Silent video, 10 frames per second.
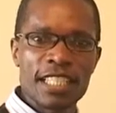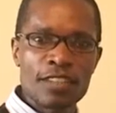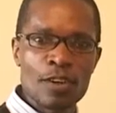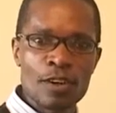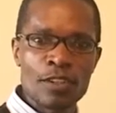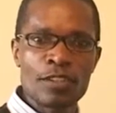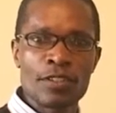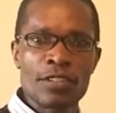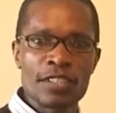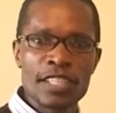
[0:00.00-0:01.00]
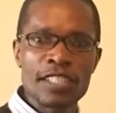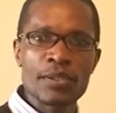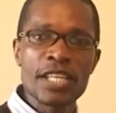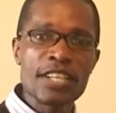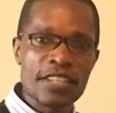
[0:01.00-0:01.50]
is also seen
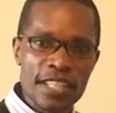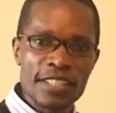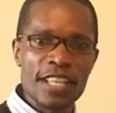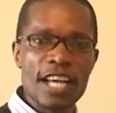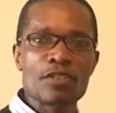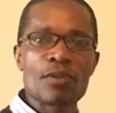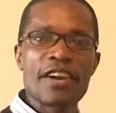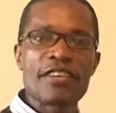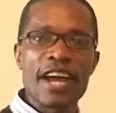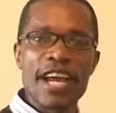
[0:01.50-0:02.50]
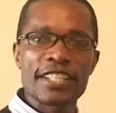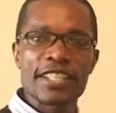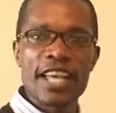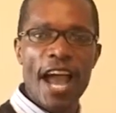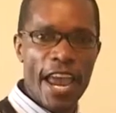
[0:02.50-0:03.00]
to increase as one
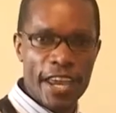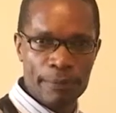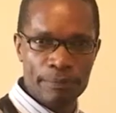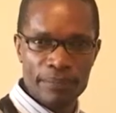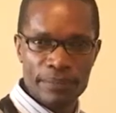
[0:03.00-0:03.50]
rises higher.